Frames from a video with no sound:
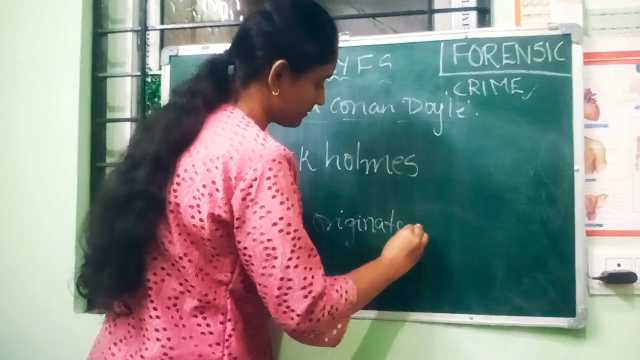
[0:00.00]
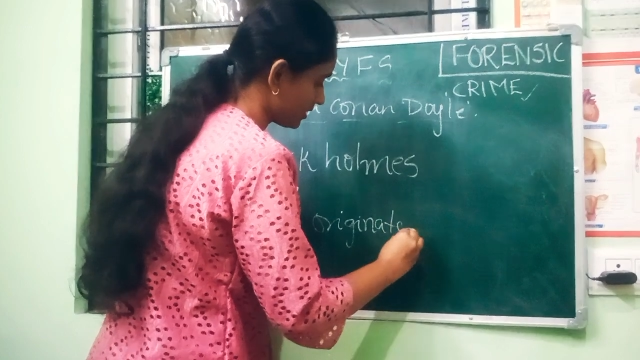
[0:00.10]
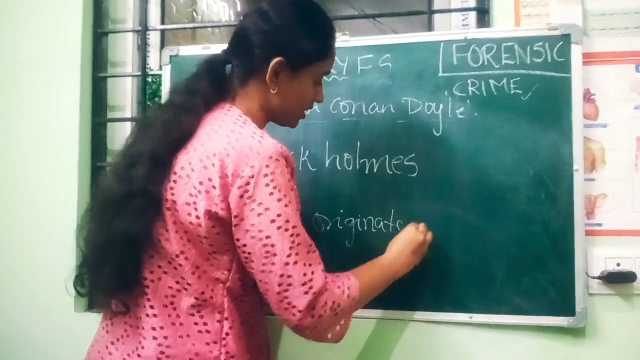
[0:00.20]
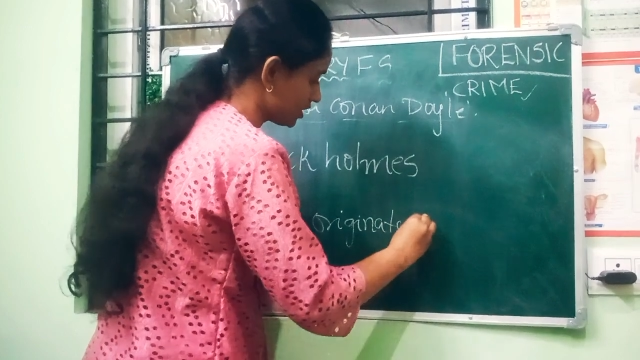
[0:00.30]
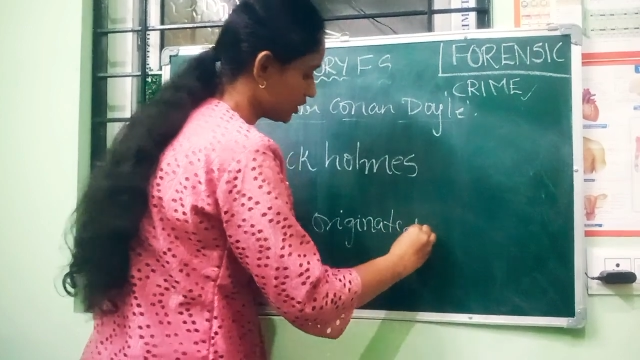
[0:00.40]

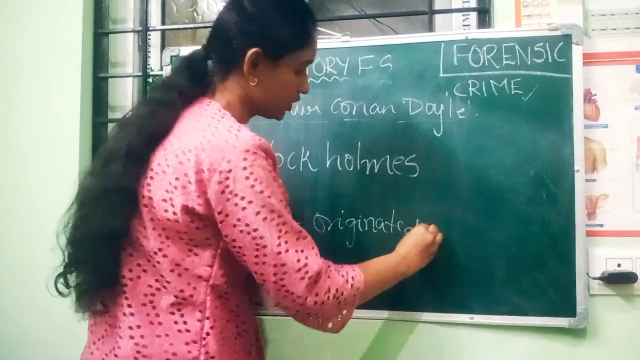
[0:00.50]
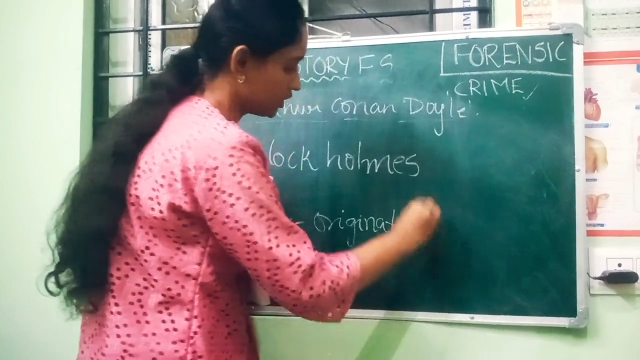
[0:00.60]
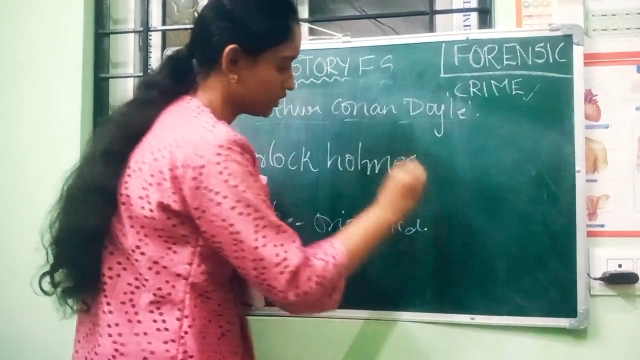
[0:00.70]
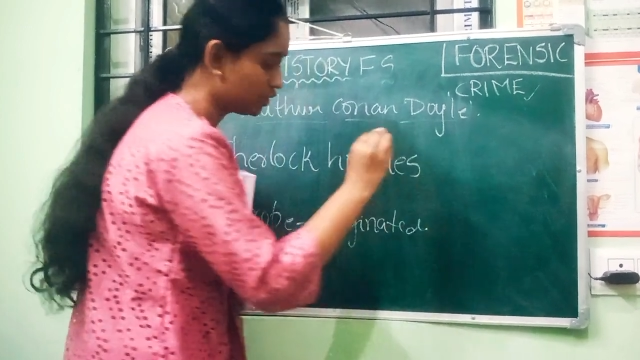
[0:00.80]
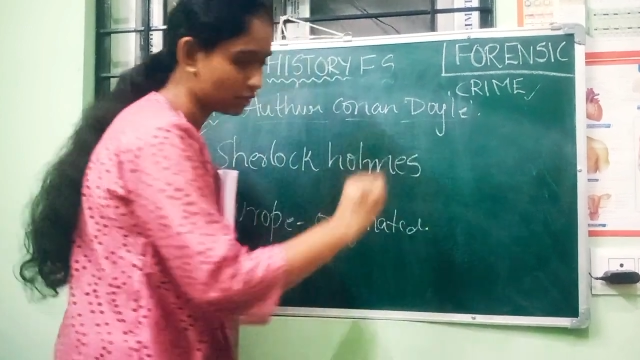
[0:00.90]
the
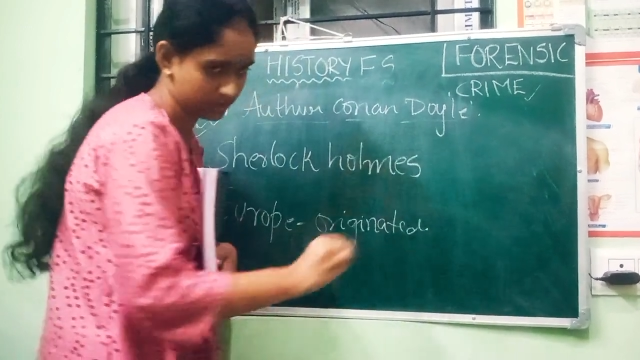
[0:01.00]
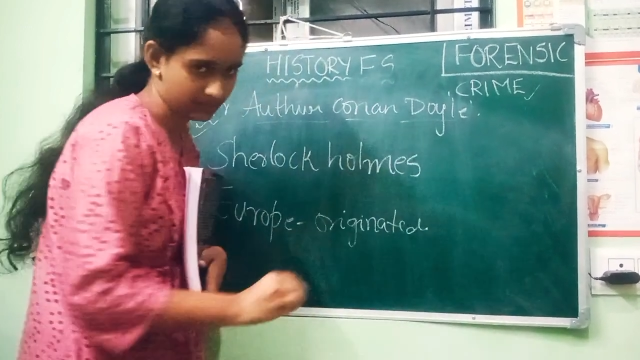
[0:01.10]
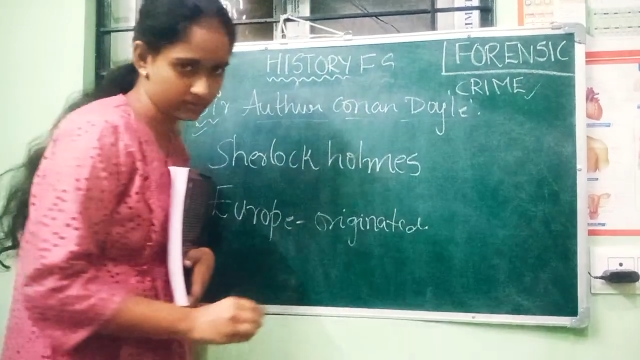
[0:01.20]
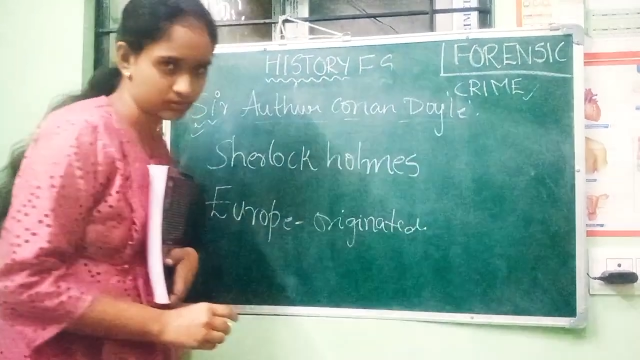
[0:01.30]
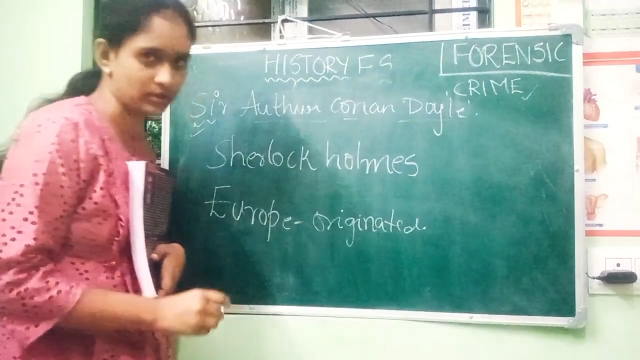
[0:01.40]

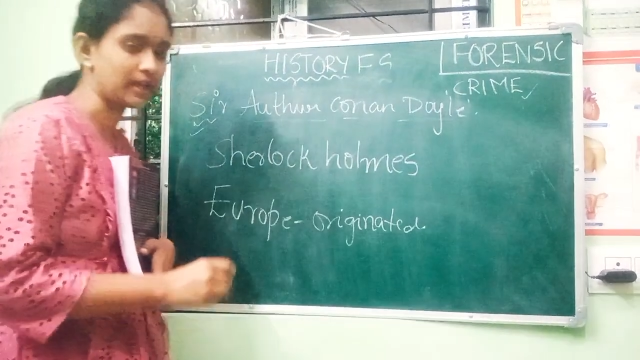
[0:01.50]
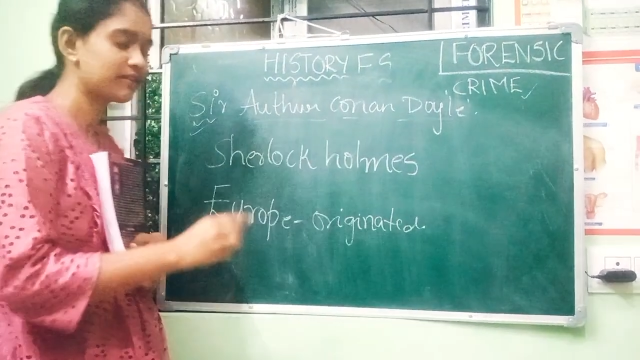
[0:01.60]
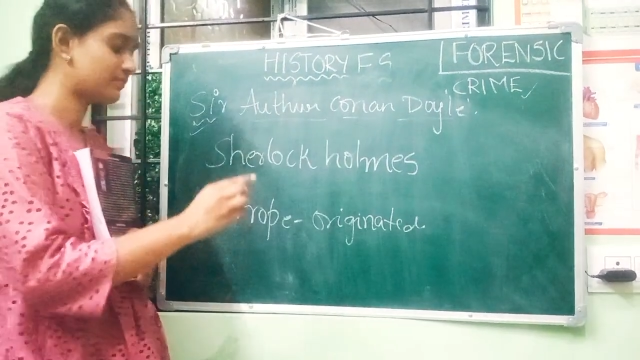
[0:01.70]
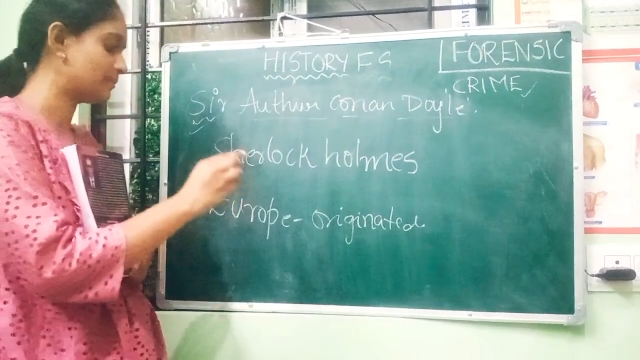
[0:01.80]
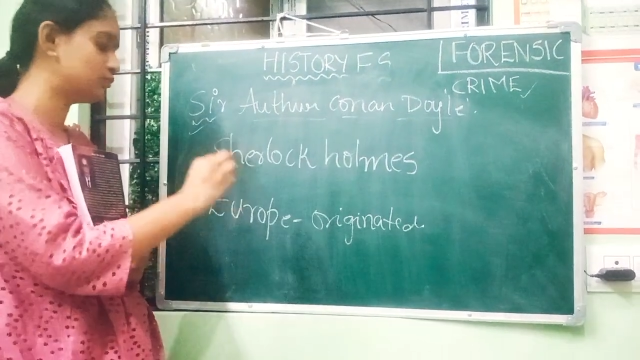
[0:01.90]
Europe. So like
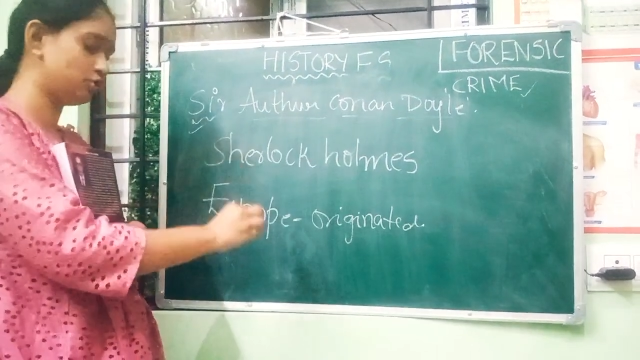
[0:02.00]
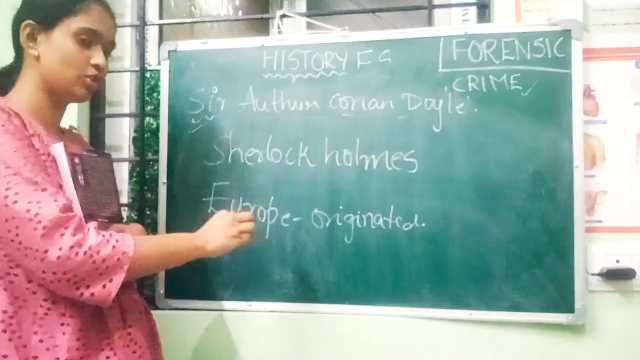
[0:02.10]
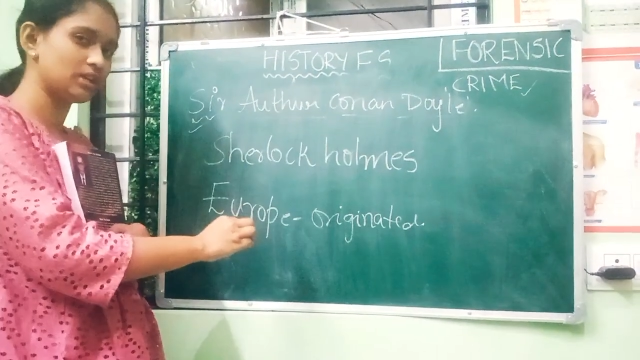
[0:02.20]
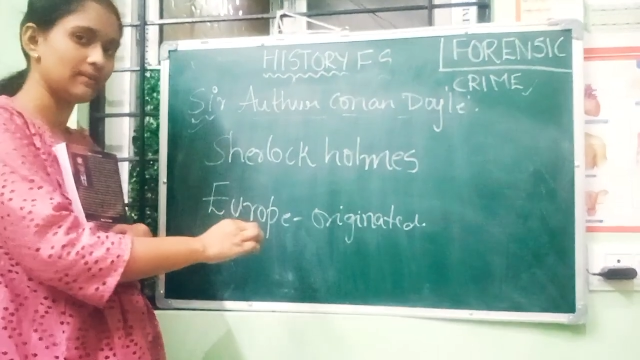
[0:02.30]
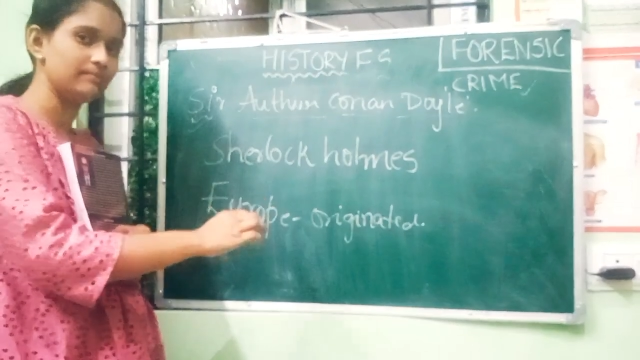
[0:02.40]
from
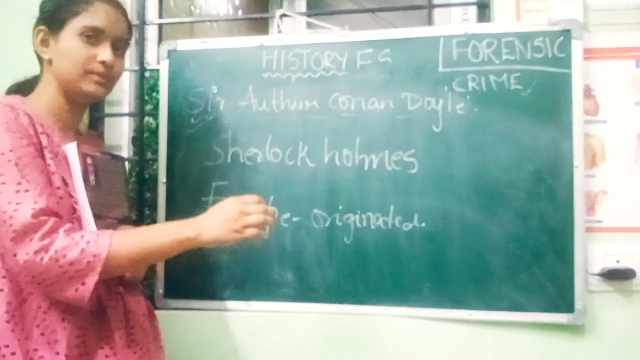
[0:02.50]
Europe,